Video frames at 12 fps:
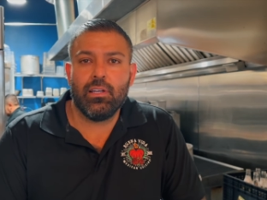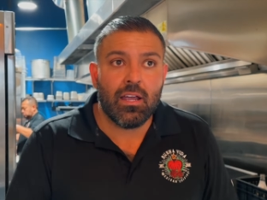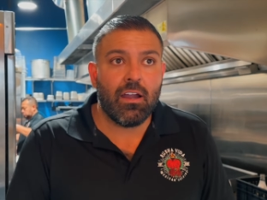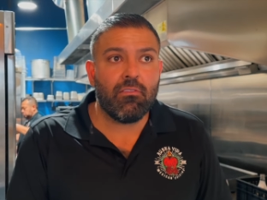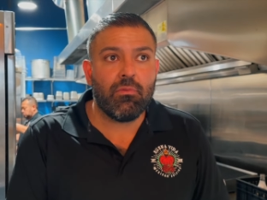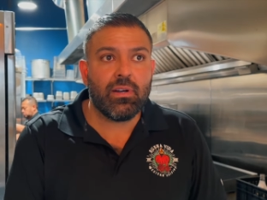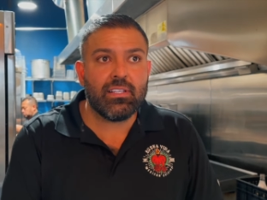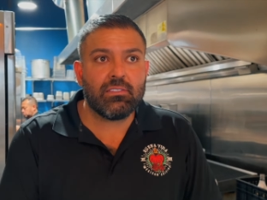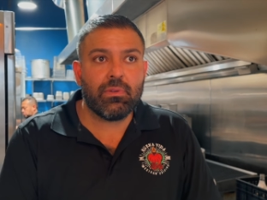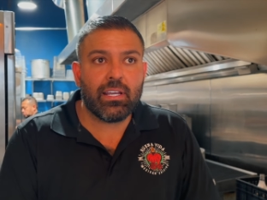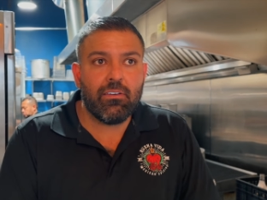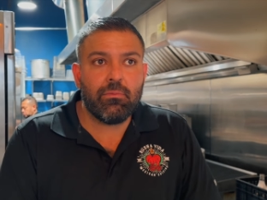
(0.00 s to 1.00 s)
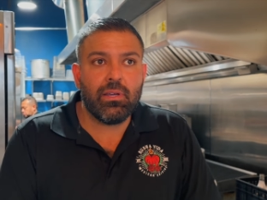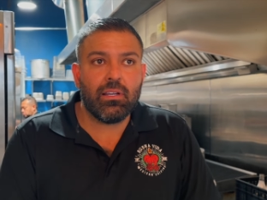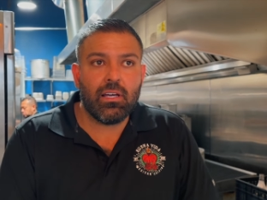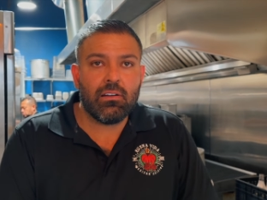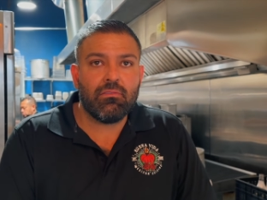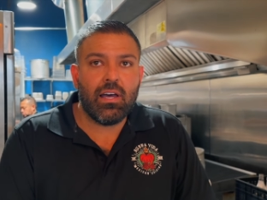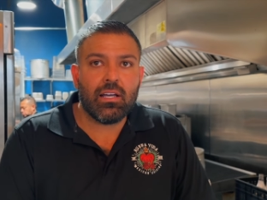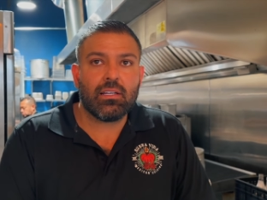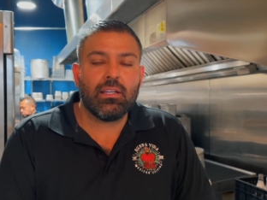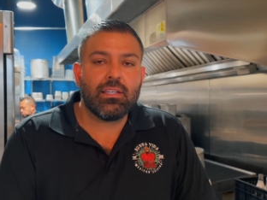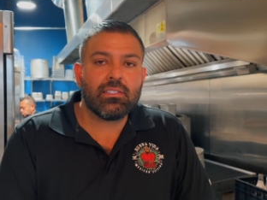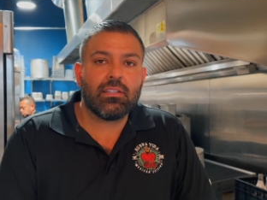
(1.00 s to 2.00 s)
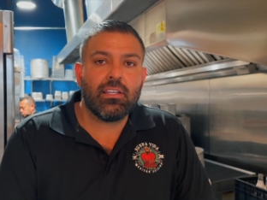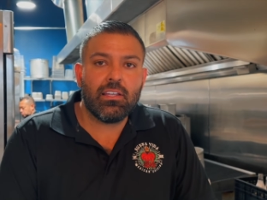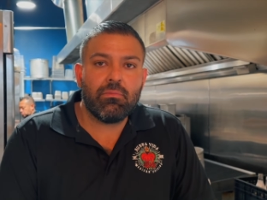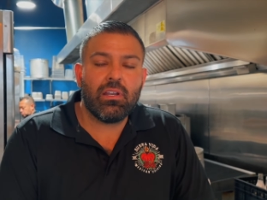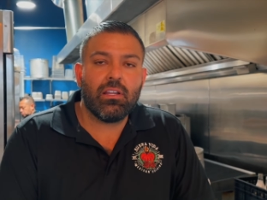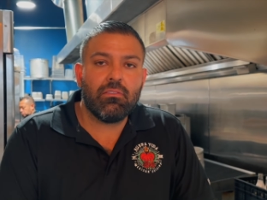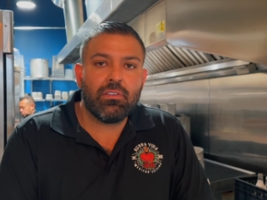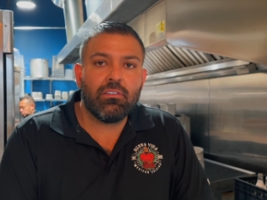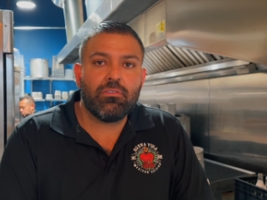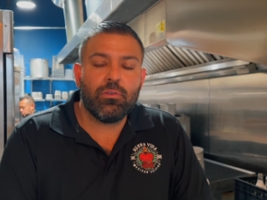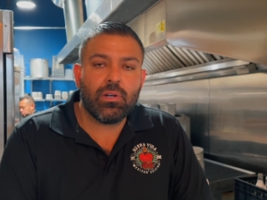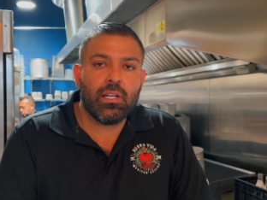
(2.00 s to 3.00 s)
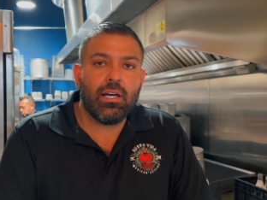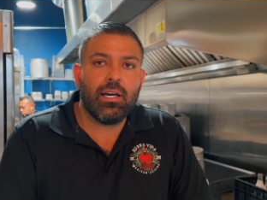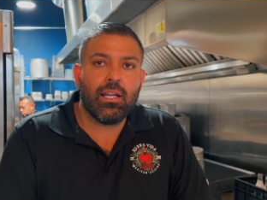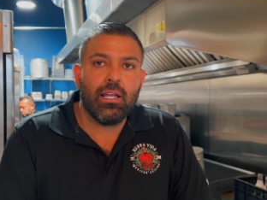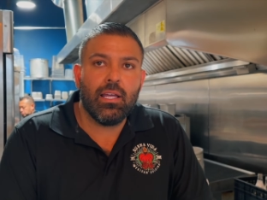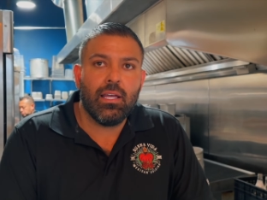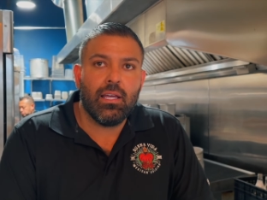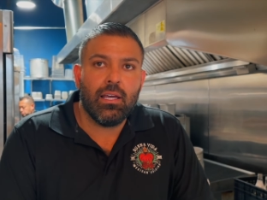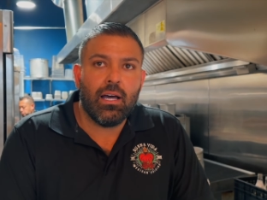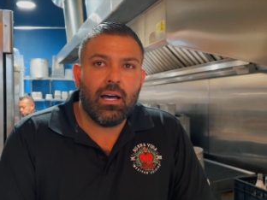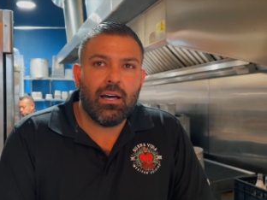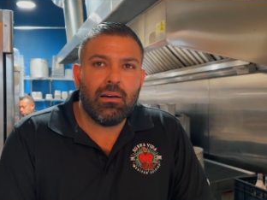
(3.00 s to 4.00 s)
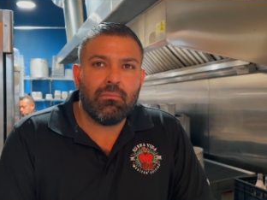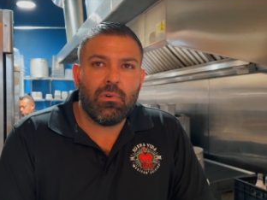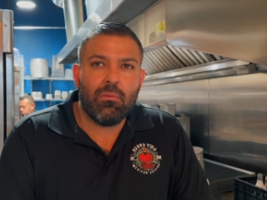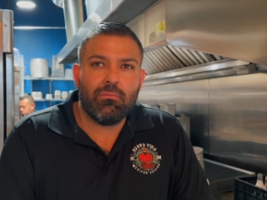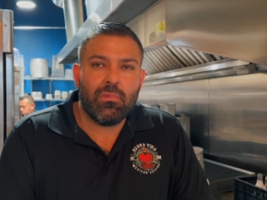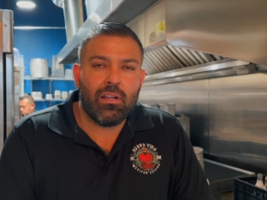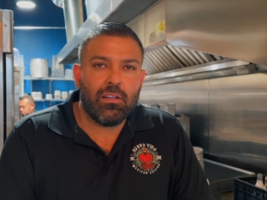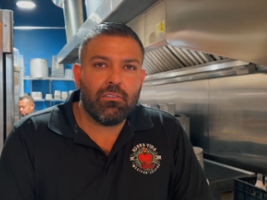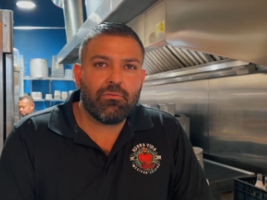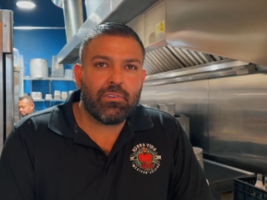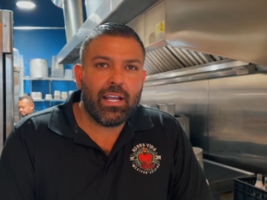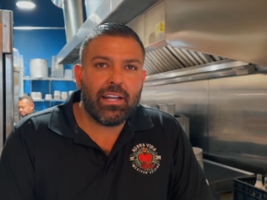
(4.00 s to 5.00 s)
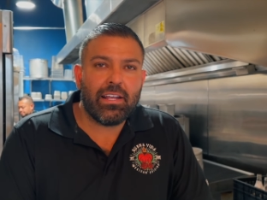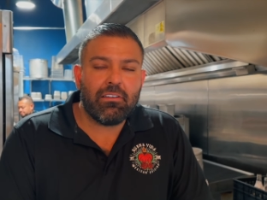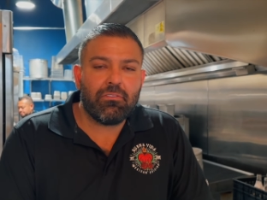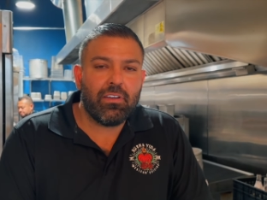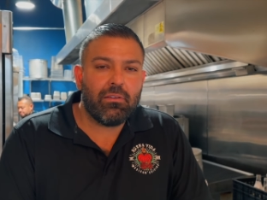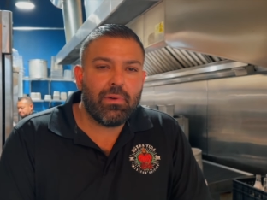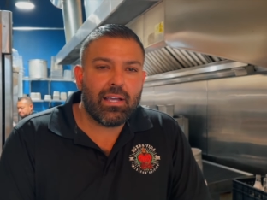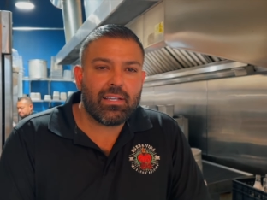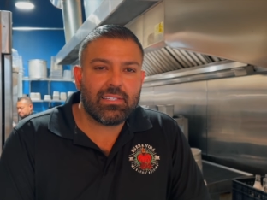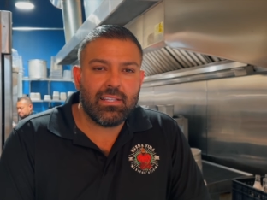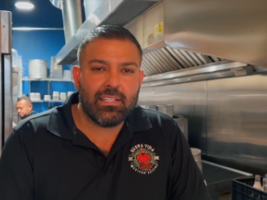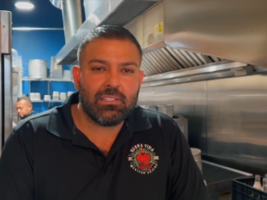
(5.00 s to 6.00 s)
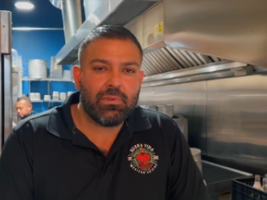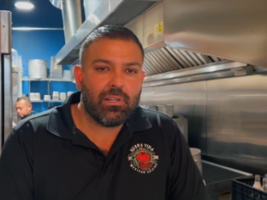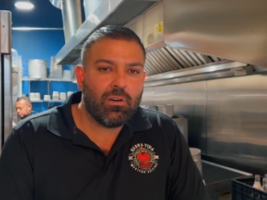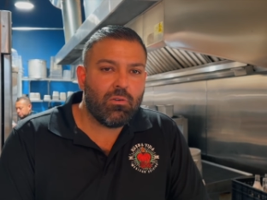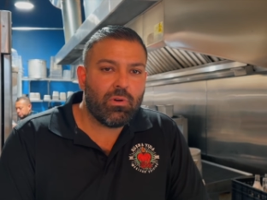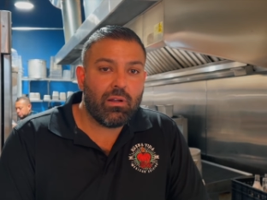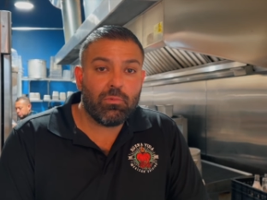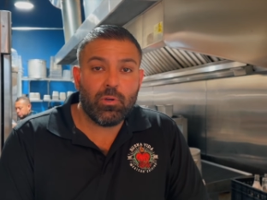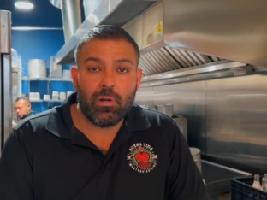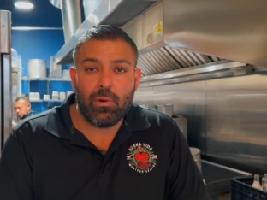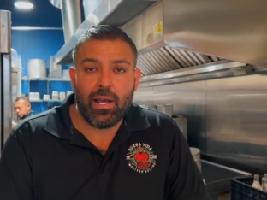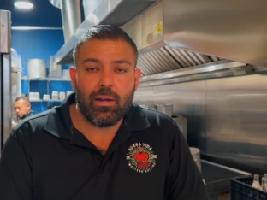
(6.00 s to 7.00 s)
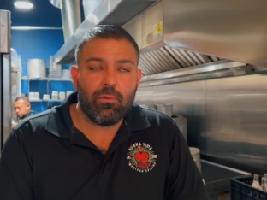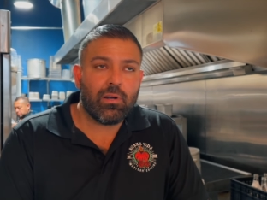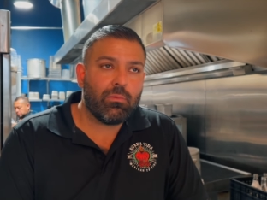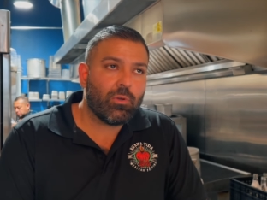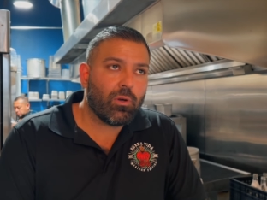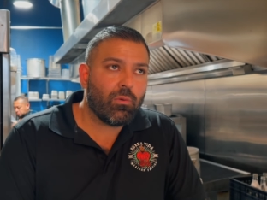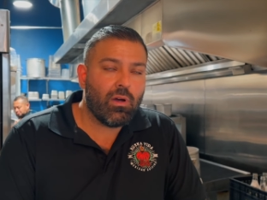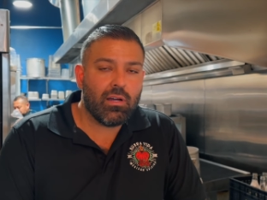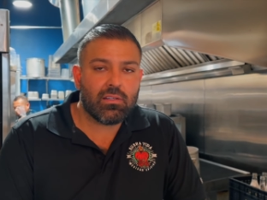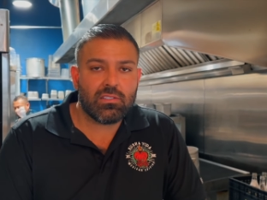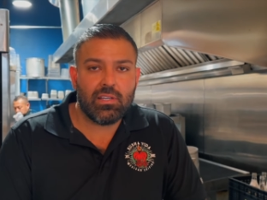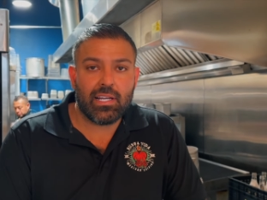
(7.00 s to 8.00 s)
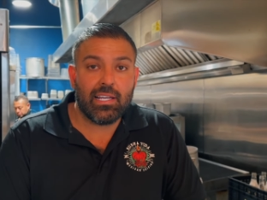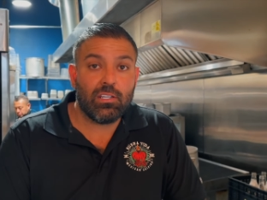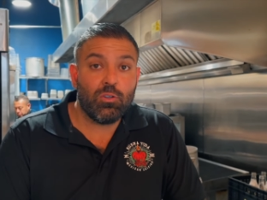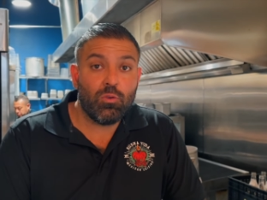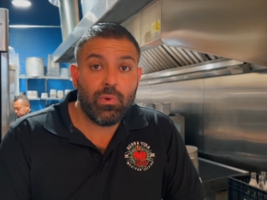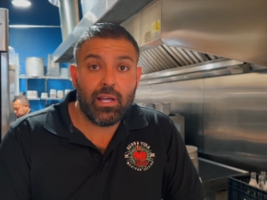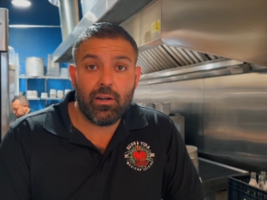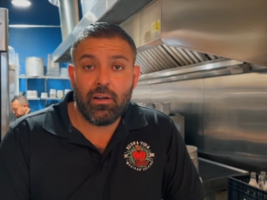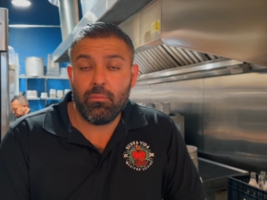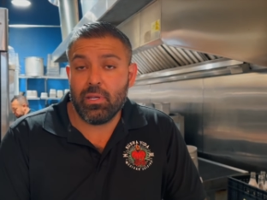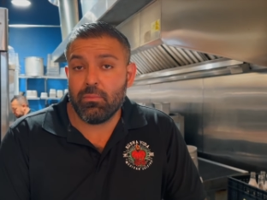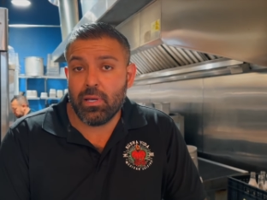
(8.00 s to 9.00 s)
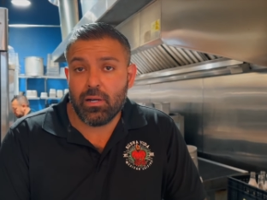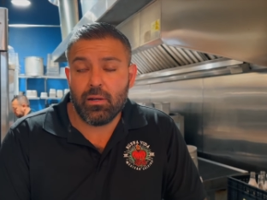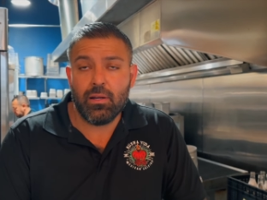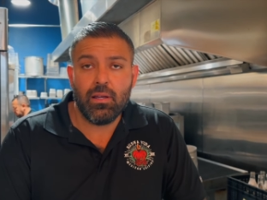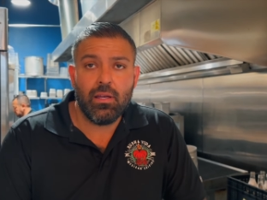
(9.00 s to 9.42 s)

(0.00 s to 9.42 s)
Everybody's been giving me a lot of accolades on that. They've been loving the food a lot. Um, i love getting that feedback because it lets me know what I'm doing right, what I'm doing wrong, so I can do better and be better.